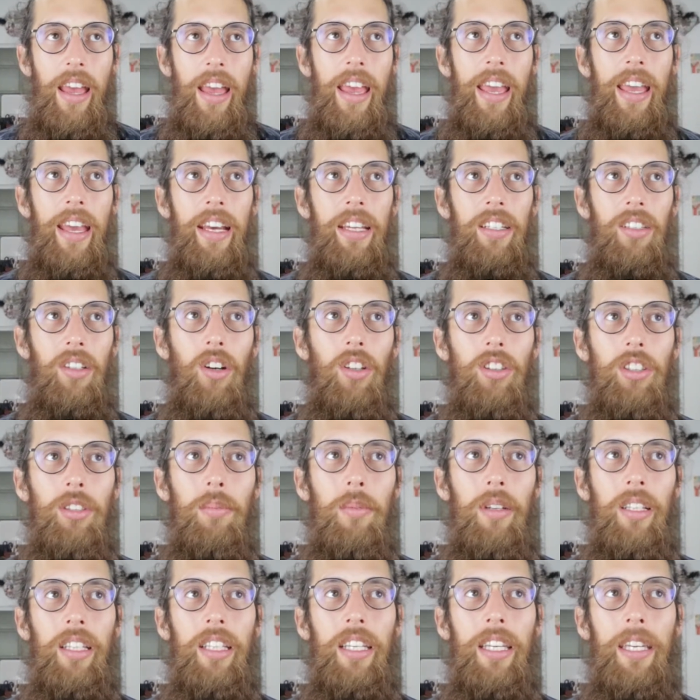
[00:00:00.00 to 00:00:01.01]
And
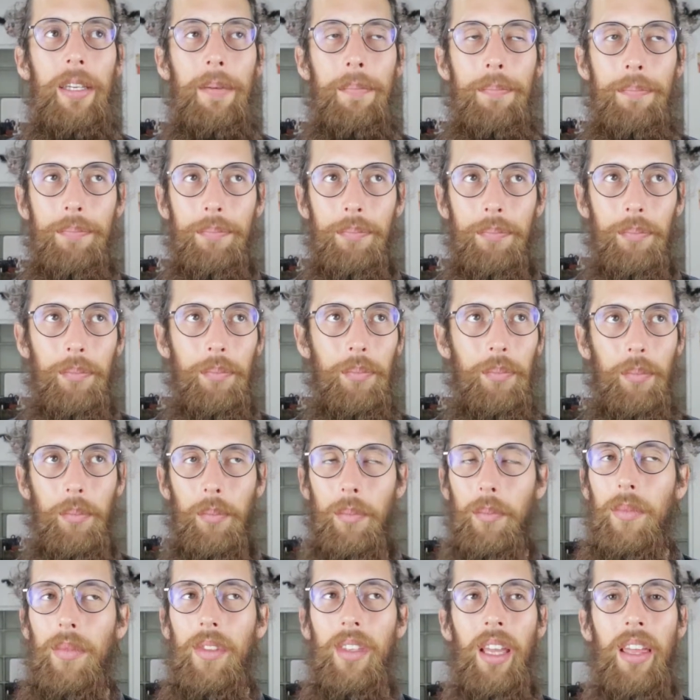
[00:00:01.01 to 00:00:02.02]
ultimately
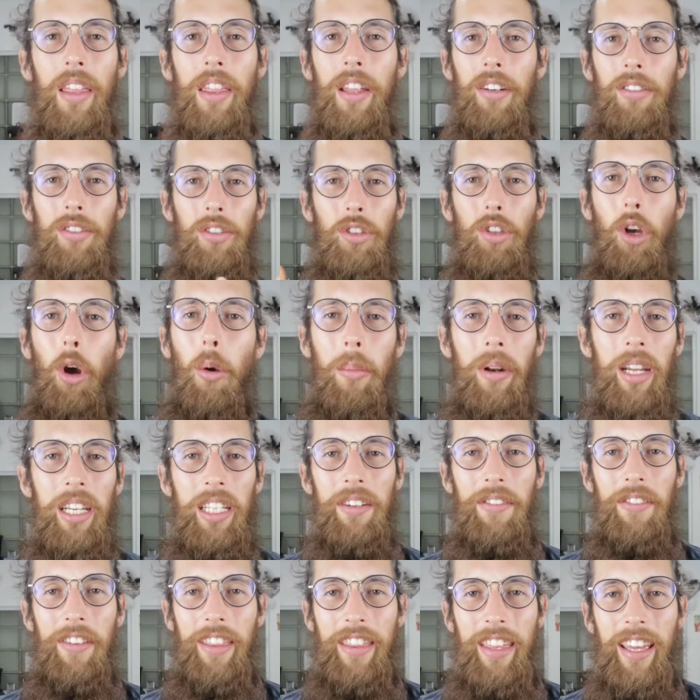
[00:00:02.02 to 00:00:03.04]
there's so many
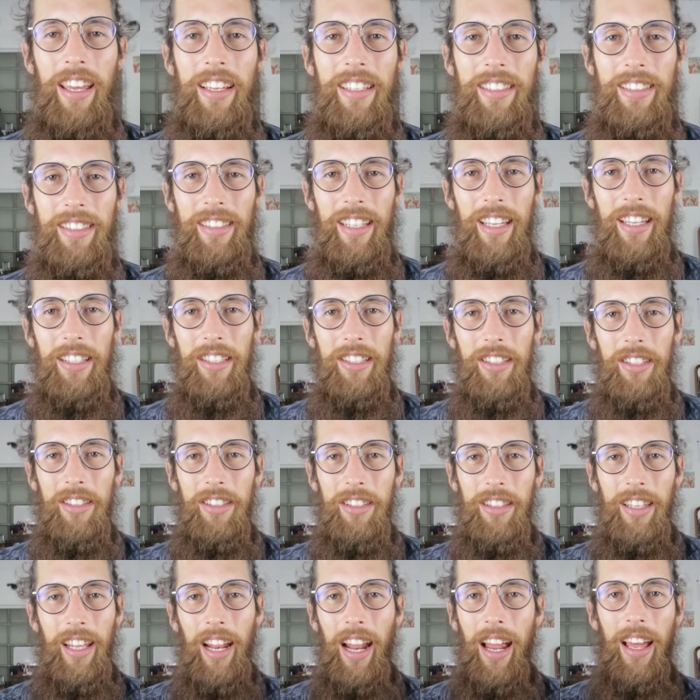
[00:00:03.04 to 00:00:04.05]
different things that
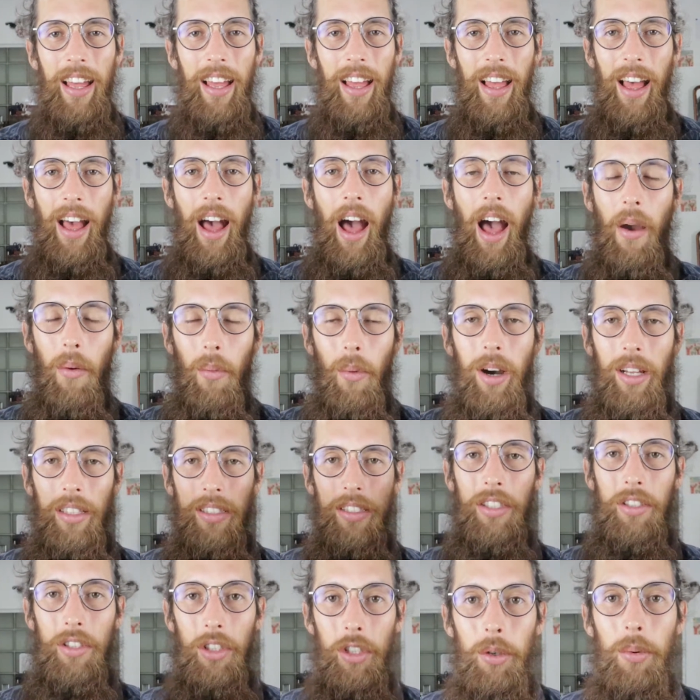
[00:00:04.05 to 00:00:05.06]
I
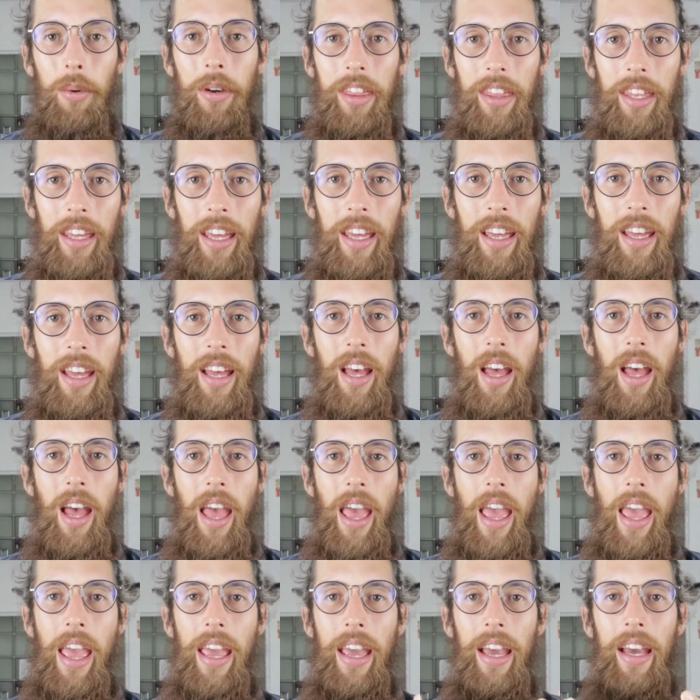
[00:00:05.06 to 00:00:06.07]
want to do with it,
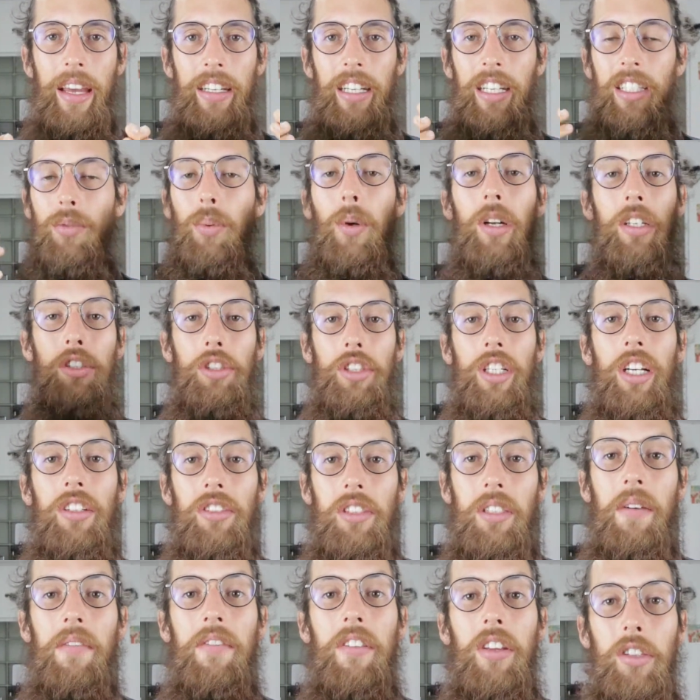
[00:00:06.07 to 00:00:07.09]
and I just want to share
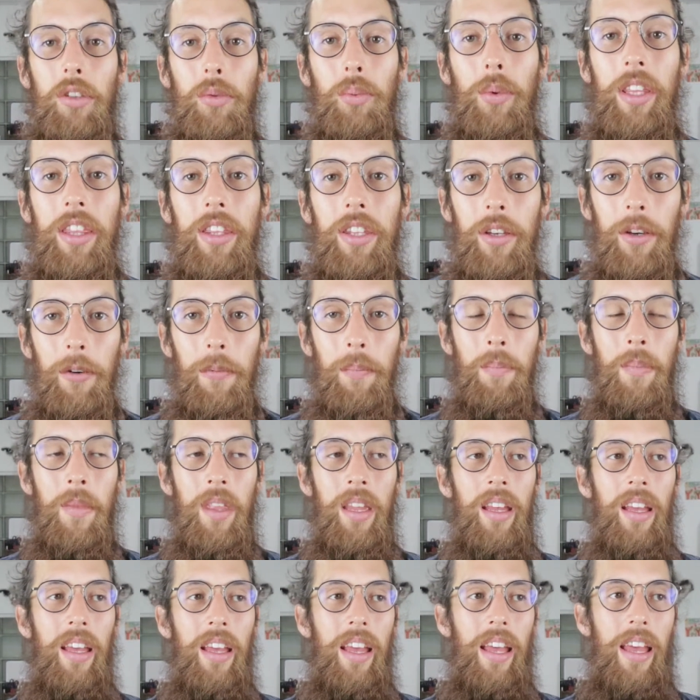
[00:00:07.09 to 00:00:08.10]
some of those with you.
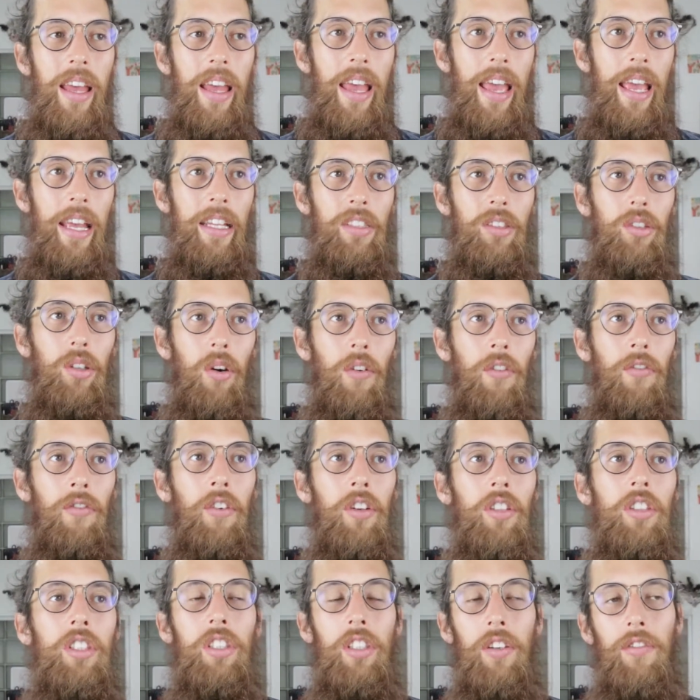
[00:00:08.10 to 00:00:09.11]
And so
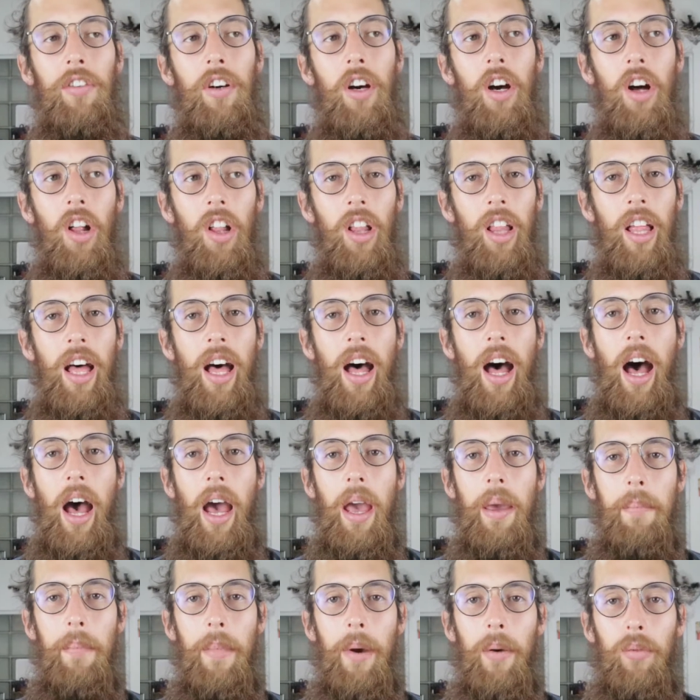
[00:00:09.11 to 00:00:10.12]
first of all,
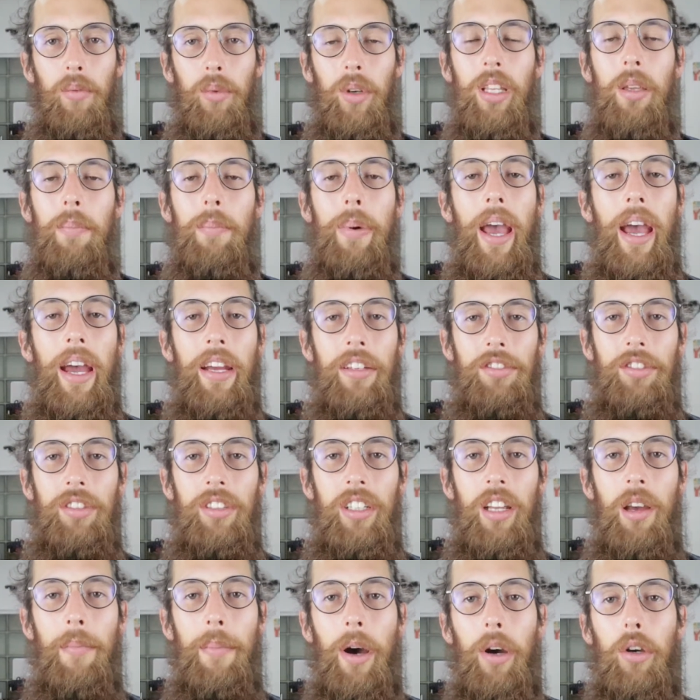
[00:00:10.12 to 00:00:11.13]
I'm really
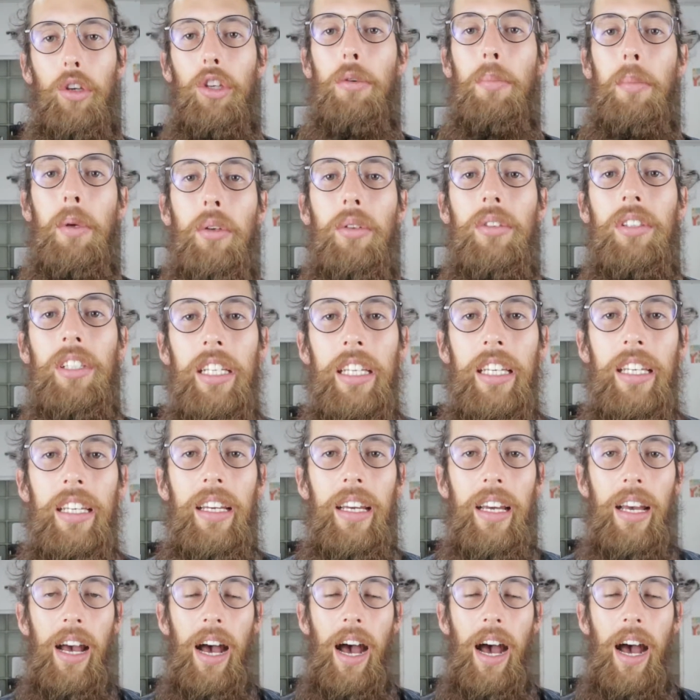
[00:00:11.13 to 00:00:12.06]
passionate about community.